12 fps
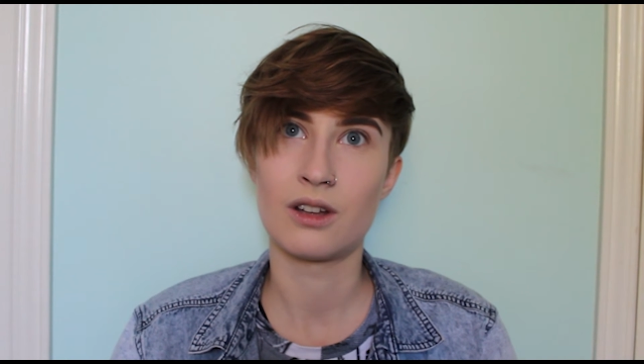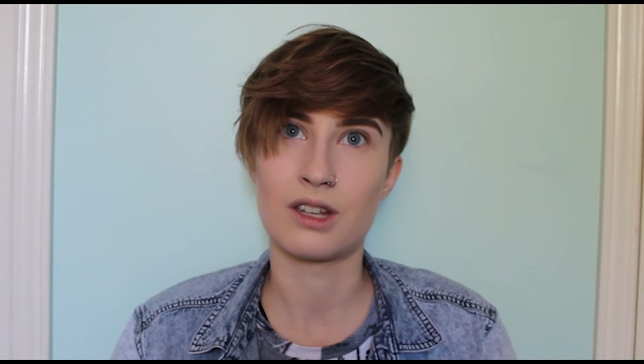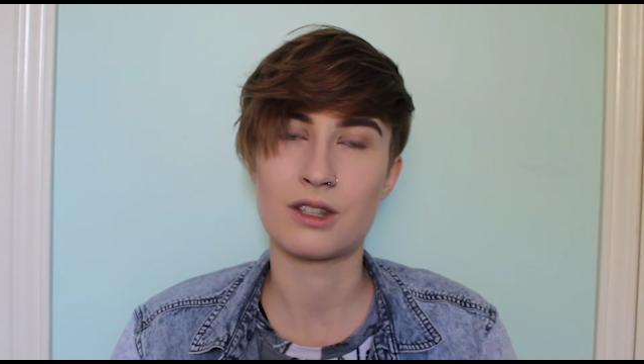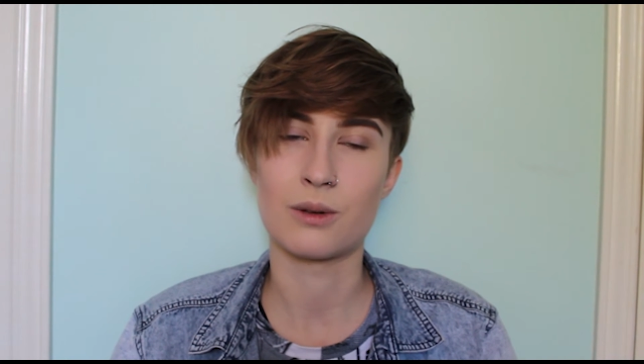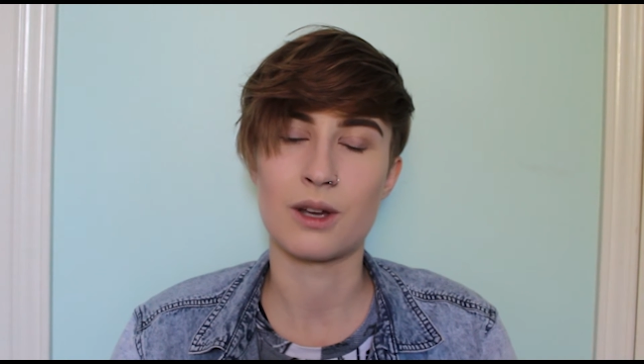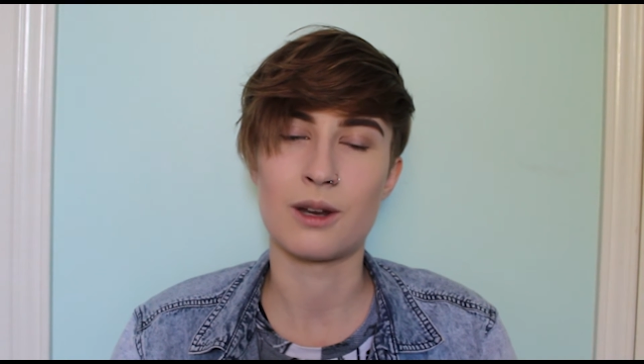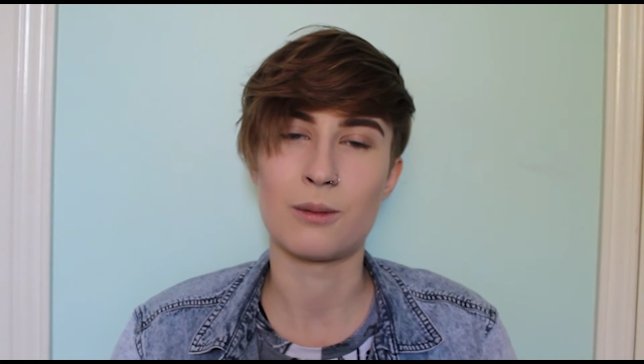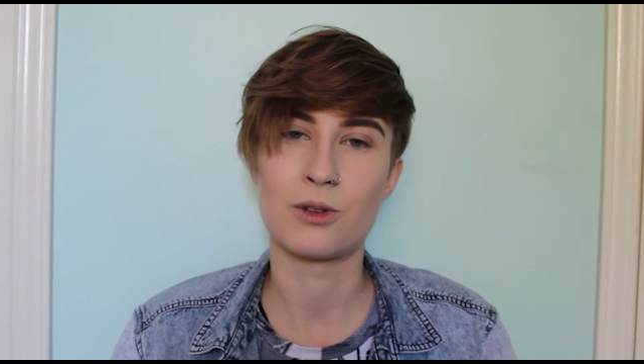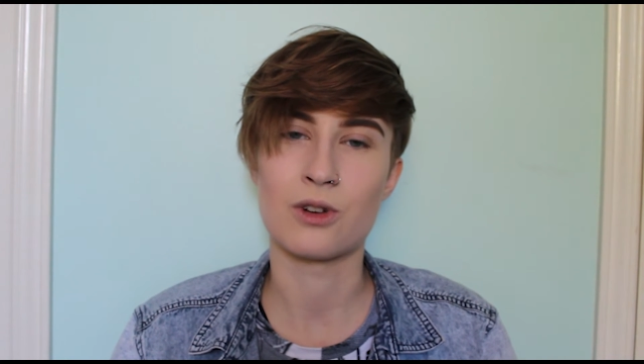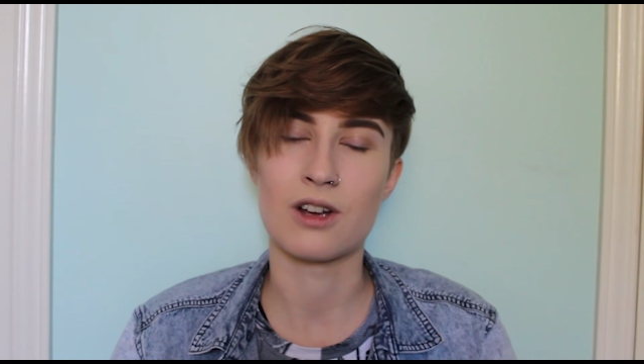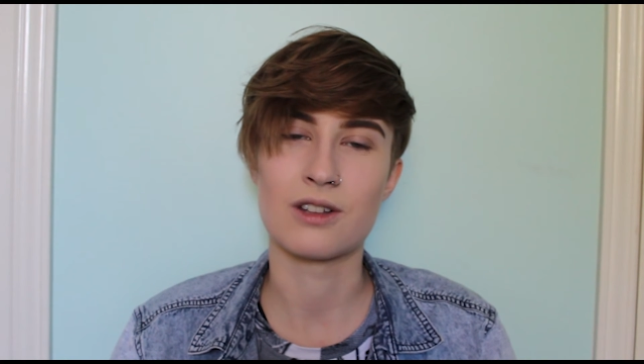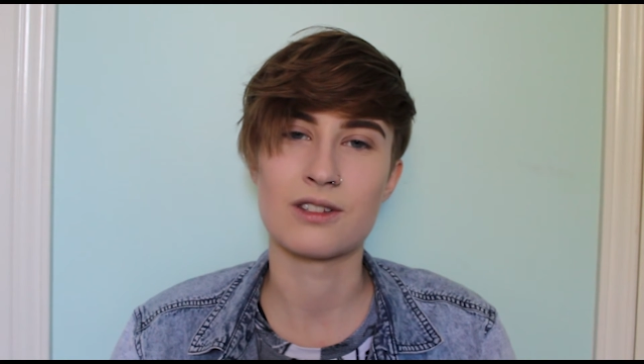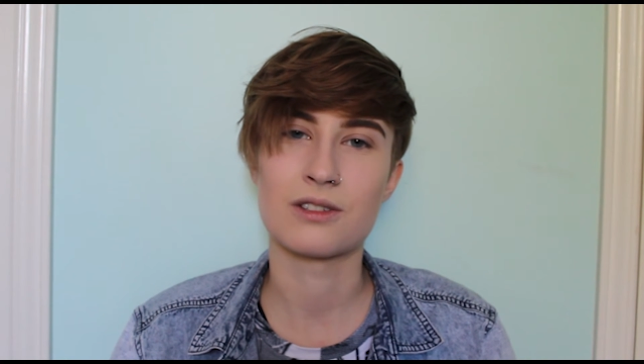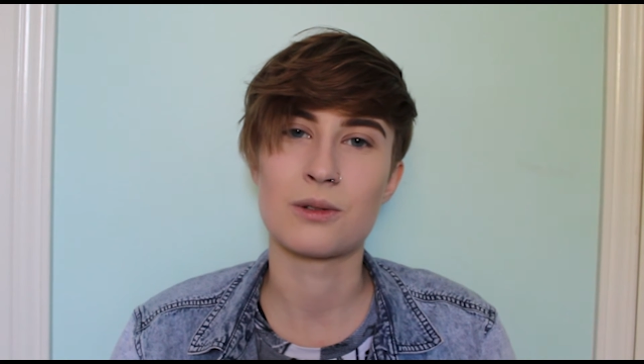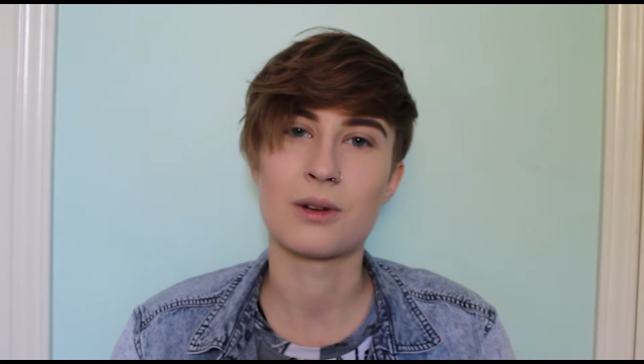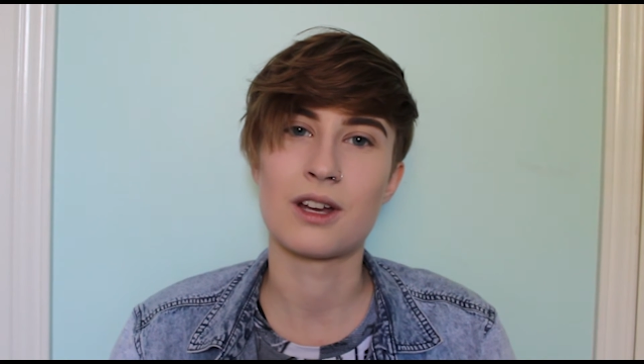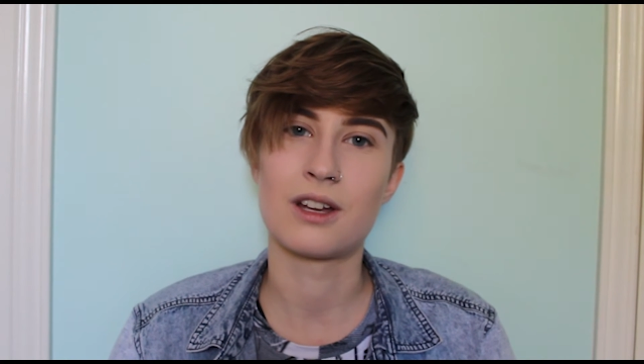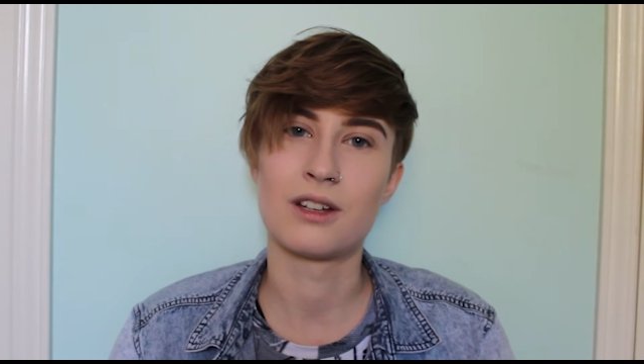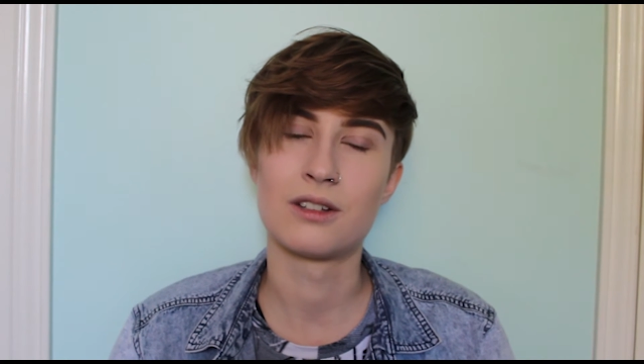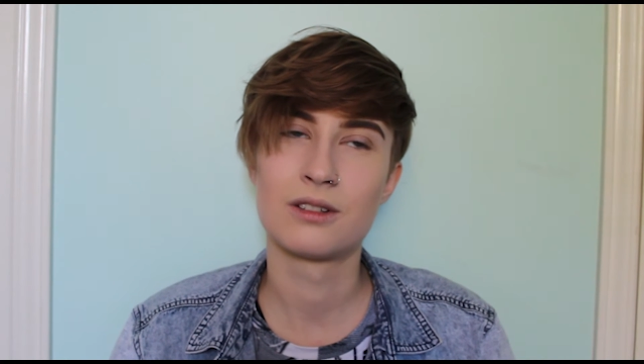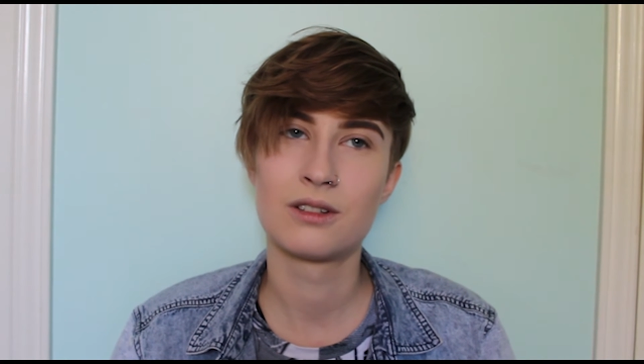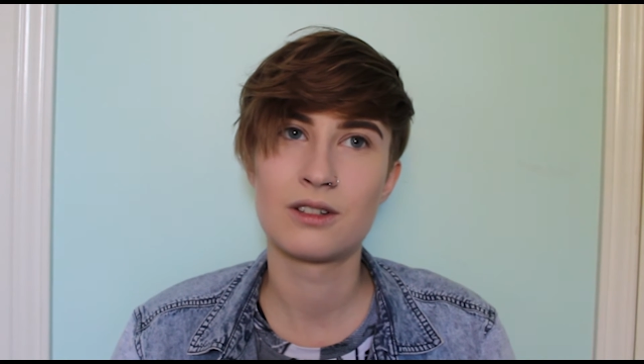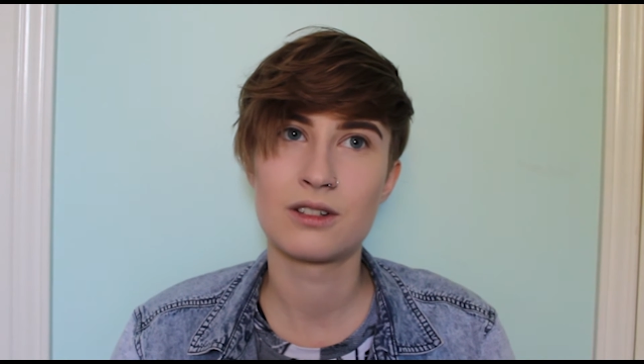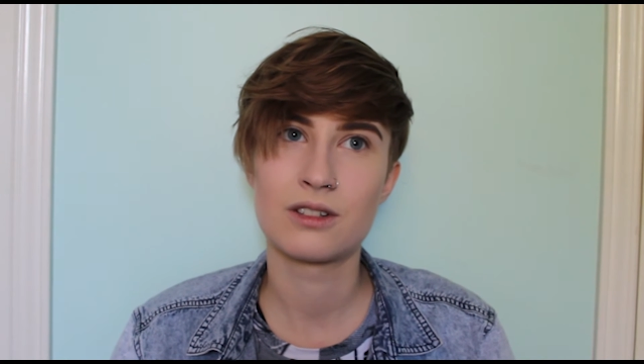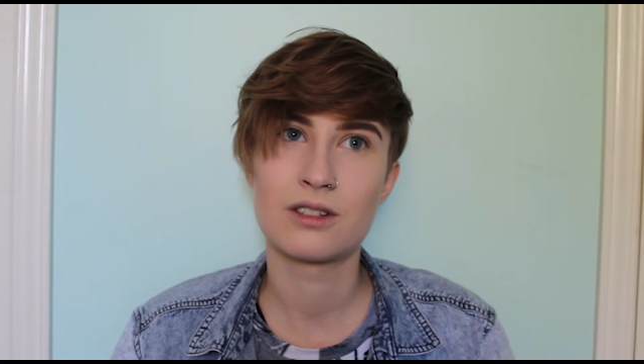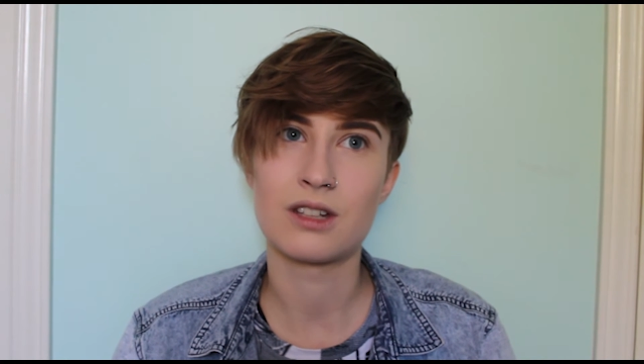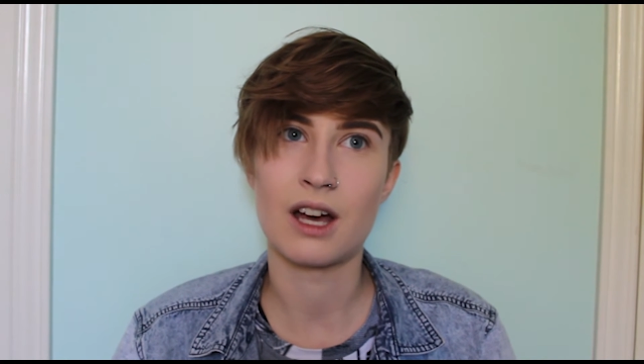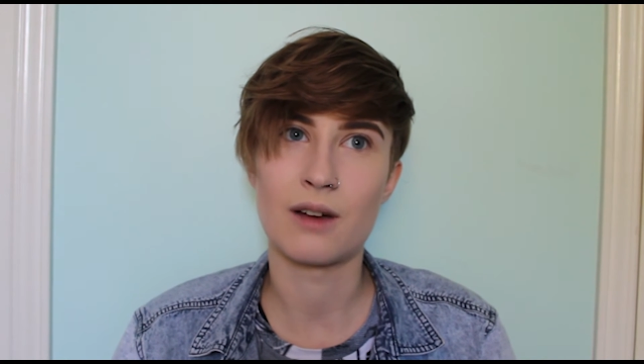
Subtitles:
It's okay to be trans, it's okay to